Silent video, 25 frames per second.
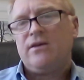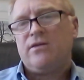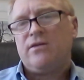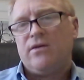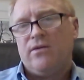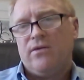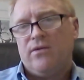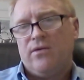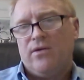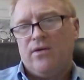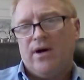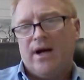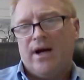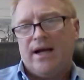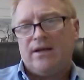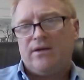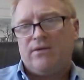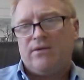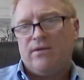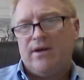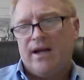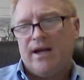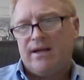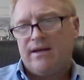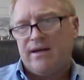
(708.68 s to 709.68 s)
to,
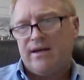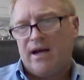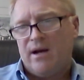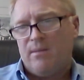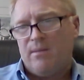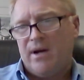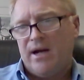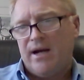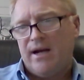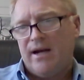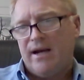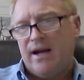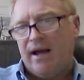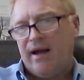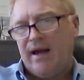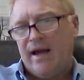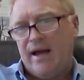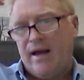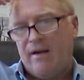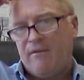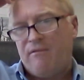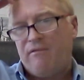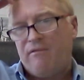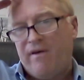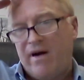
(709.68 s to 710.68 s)
to determine
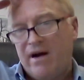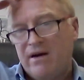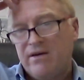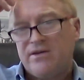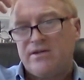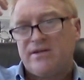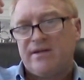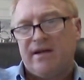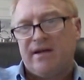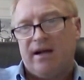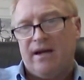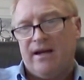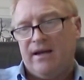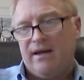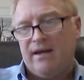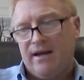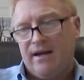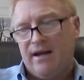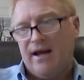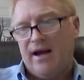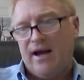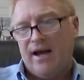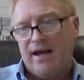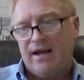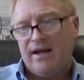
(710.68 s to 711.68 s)

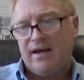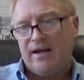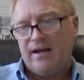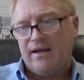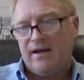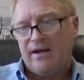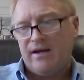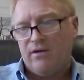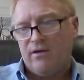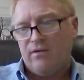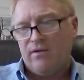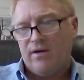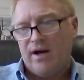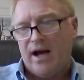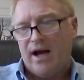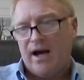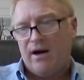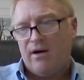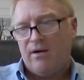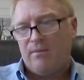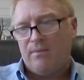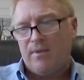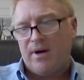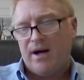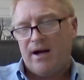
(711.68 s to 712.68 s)
functionally, you know,
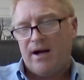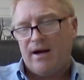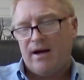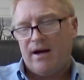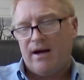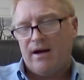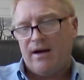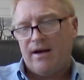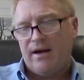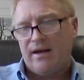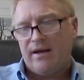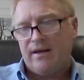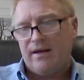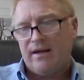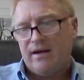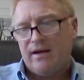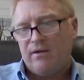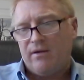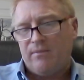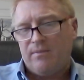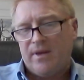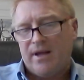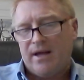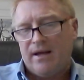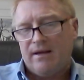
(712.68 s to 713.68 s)
how, uh, you
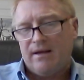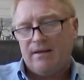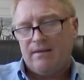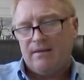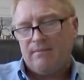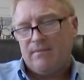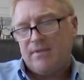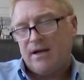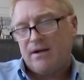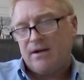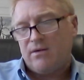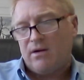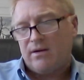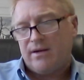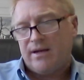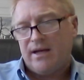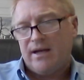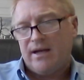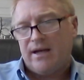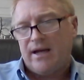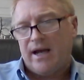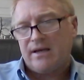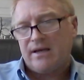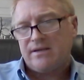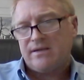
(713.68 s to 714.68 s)
know, the, the
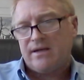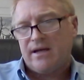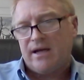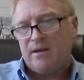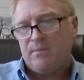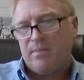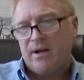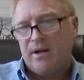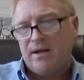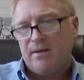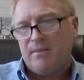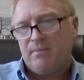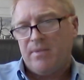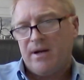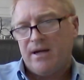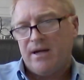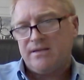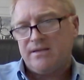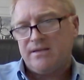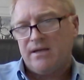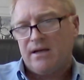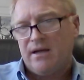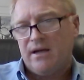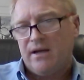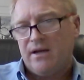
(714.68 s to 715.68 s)
clotting cascade
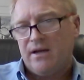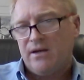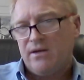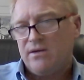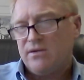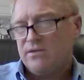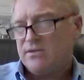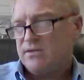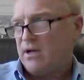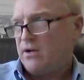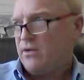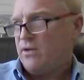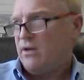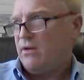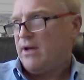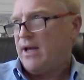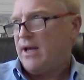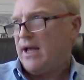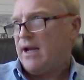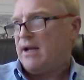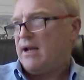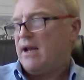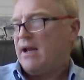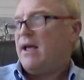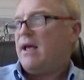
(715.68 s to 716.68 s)
basically. So you
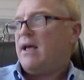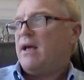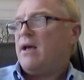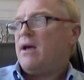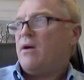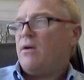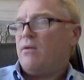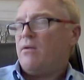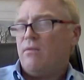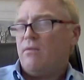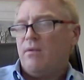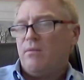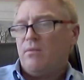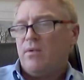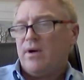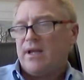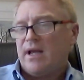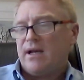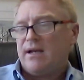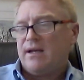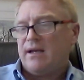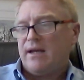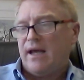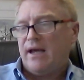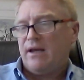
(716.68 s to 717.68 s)
get,
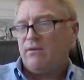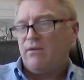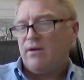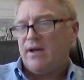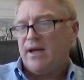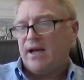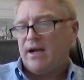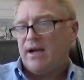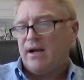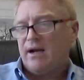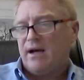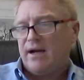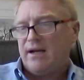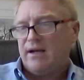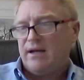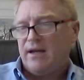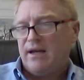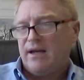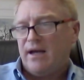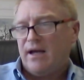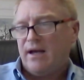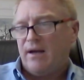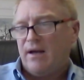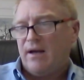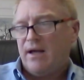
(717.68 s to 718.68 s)
with a T E G, you get an
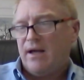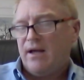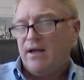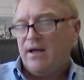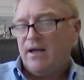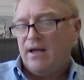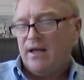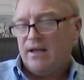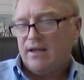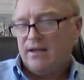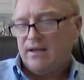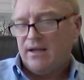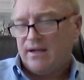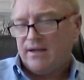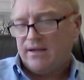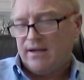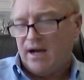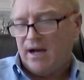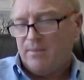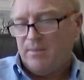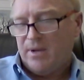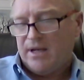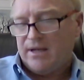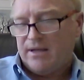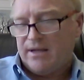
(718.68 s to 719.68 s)
idea the
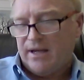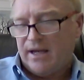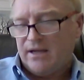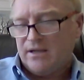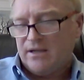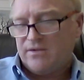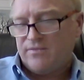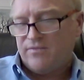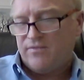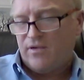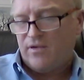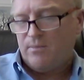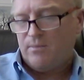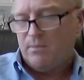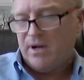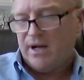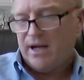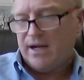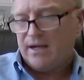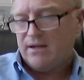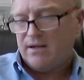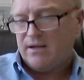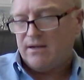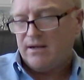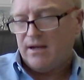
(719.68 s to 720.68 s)
time it takes for
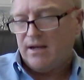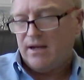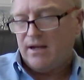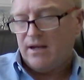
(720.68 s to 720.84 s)
blood